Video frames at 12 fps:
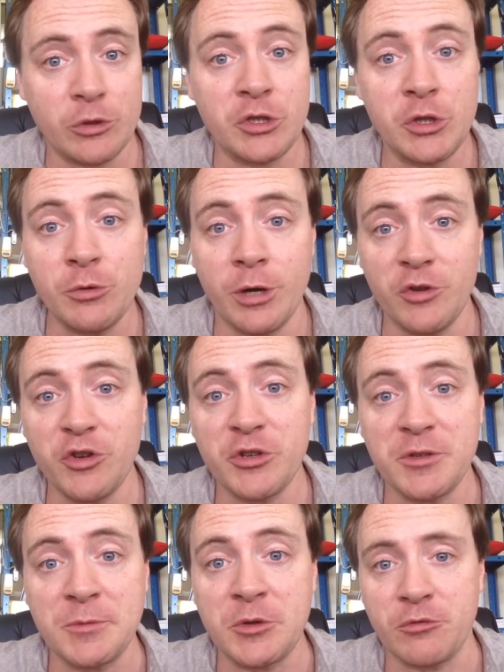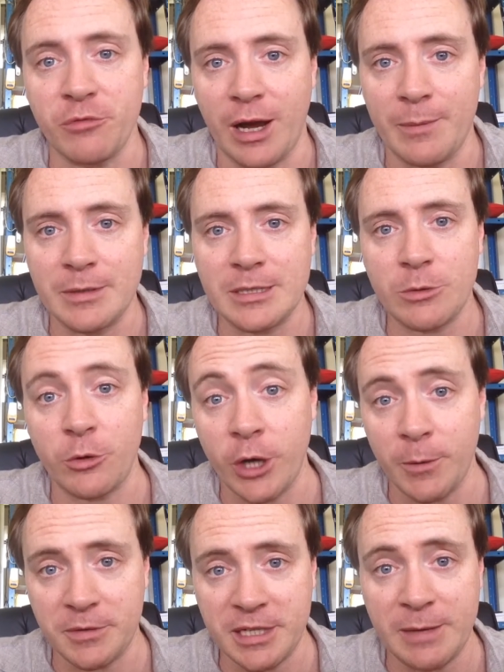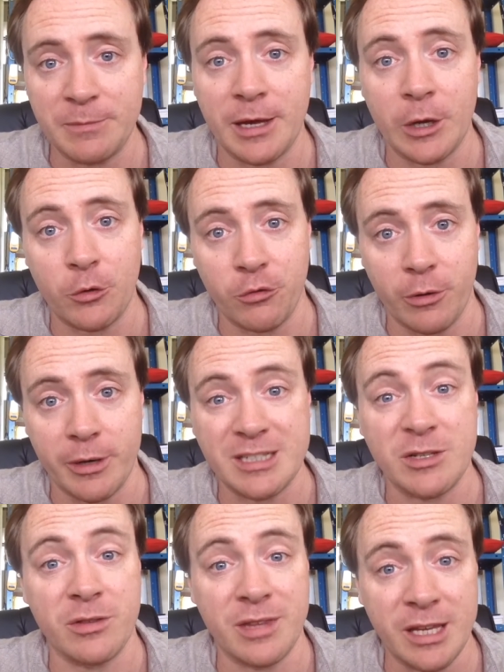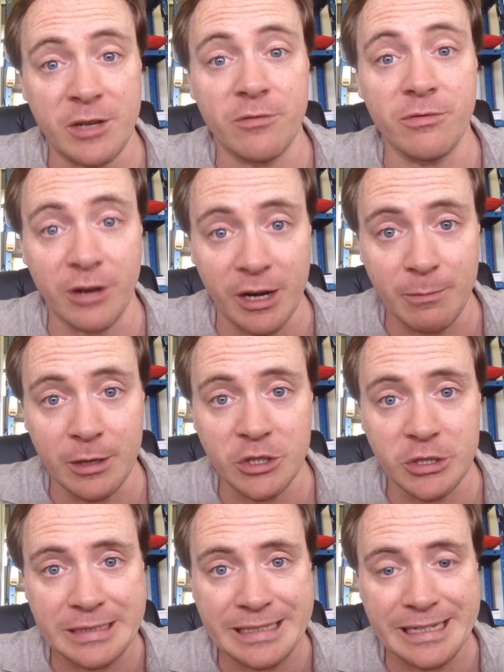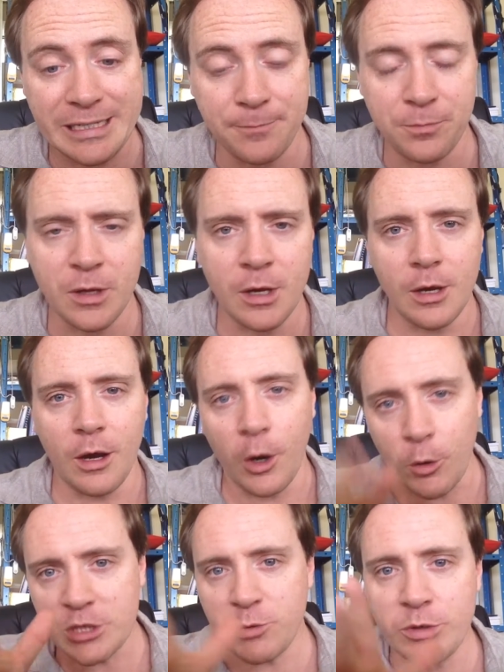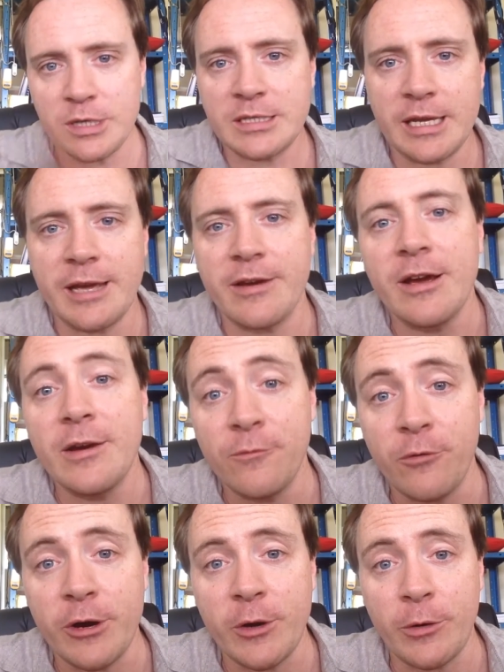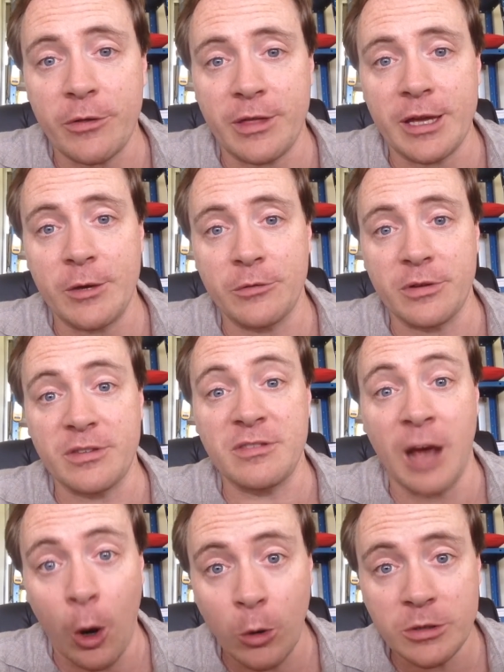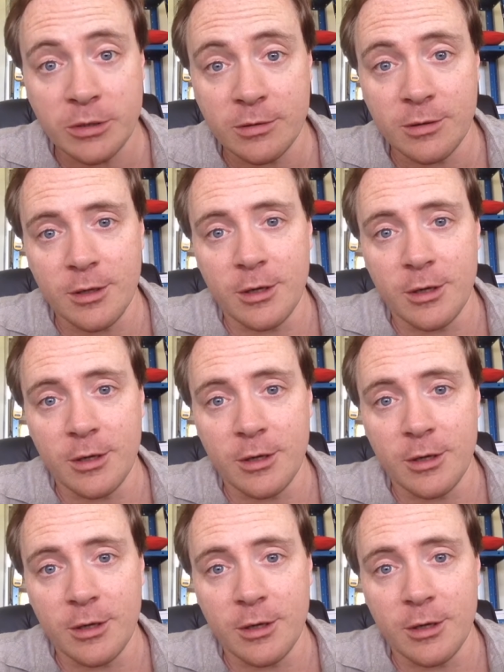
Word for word: 200 subscribers, so I hope to keep that growing. So thank you very much indeed. I also want to say a very quick thank you to Dalton,